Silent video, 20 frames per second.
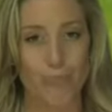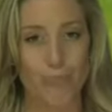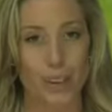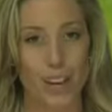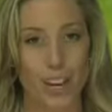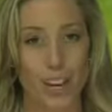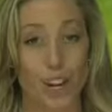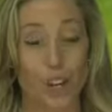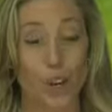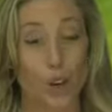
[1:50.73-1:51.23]
You
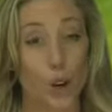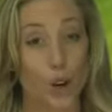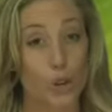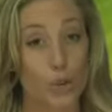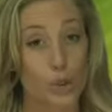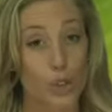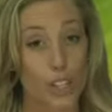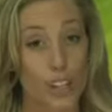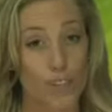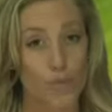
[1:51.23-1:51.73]
can
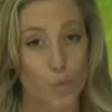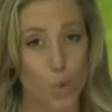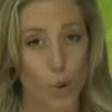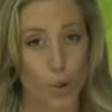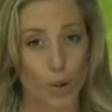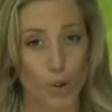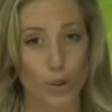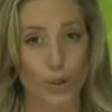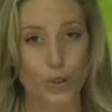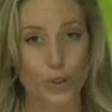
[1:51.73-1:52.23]
also receive
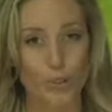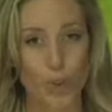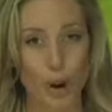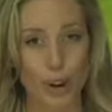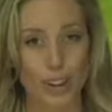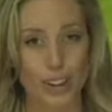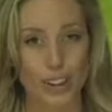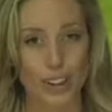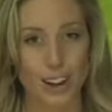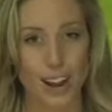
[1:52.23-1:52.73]
more news and
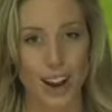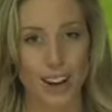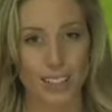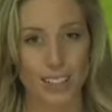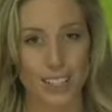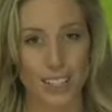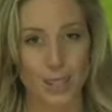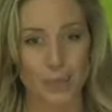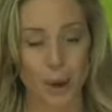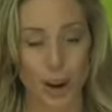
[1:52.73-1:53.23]
market
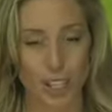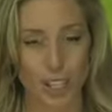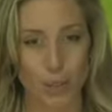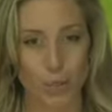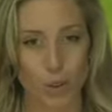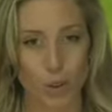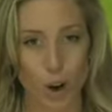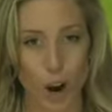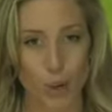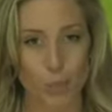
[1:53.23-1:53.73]
analysis by
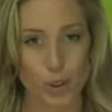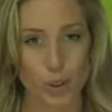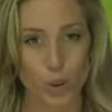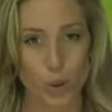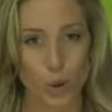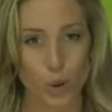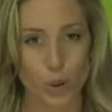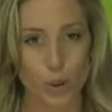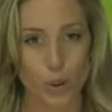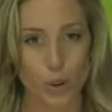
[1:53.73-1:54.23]
subscribing to
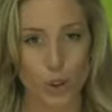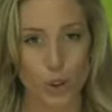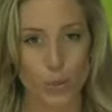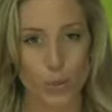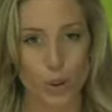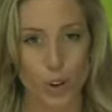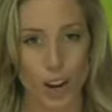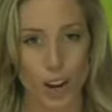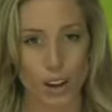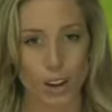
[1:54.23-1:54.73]
our
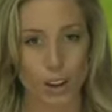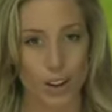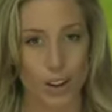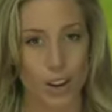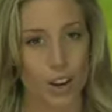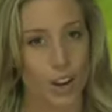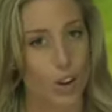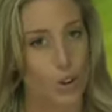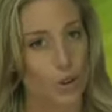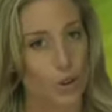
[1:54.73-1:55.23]
YouTube channel,
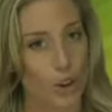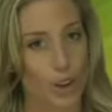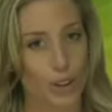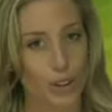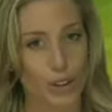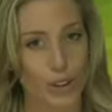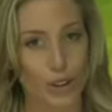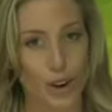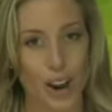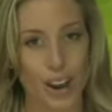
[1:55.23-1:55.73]
Trade
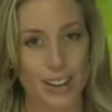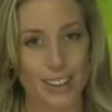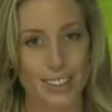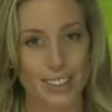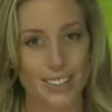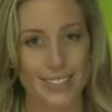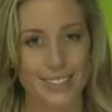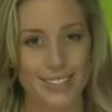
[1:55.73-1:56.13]
the Trend.